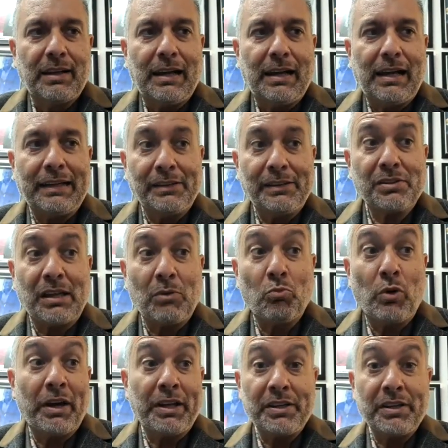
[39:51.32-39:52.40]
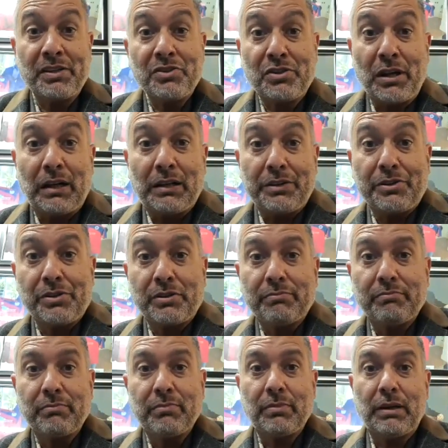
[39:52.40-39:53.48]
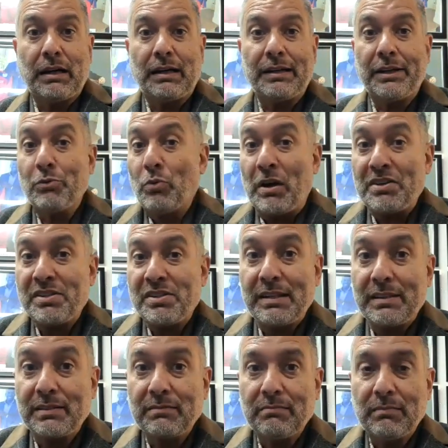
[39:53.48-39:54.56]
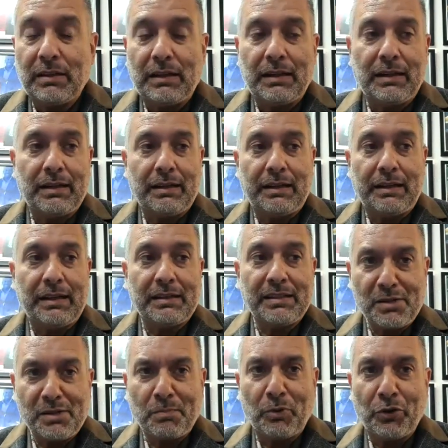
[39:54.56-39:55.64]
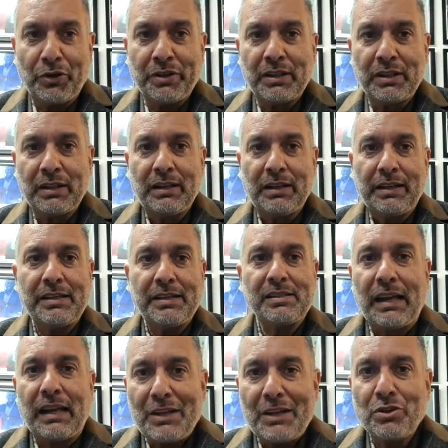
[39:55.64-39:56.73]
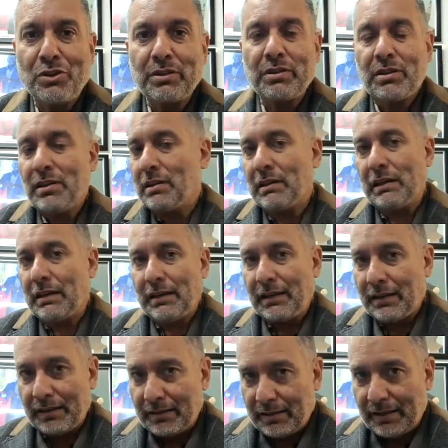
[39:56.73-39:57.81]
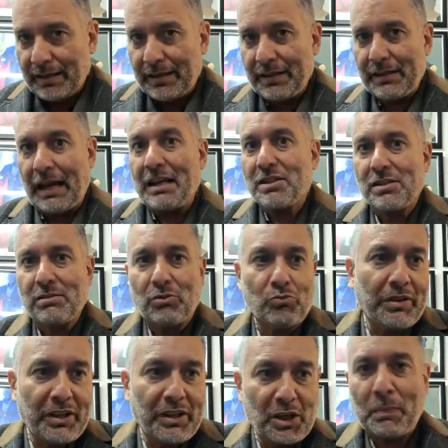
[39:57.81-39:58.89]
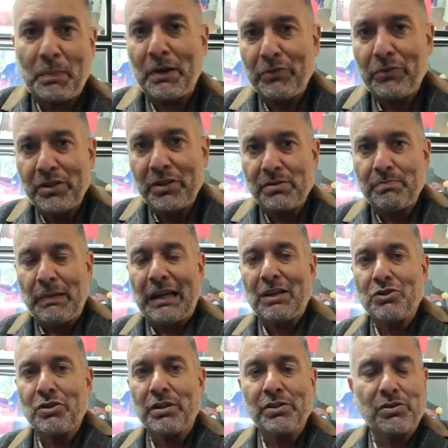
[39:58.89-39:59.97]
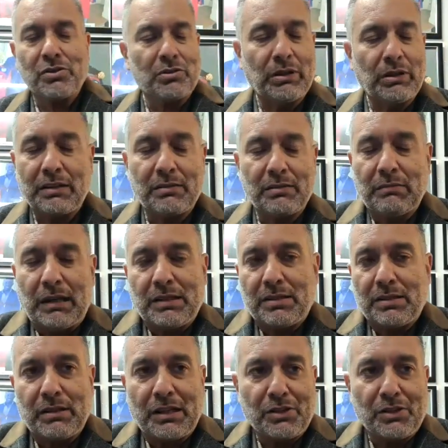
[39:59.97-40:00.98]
I understand why he's in charge and he wants it. And at this point, he's a legend and he has already experience managing. So that's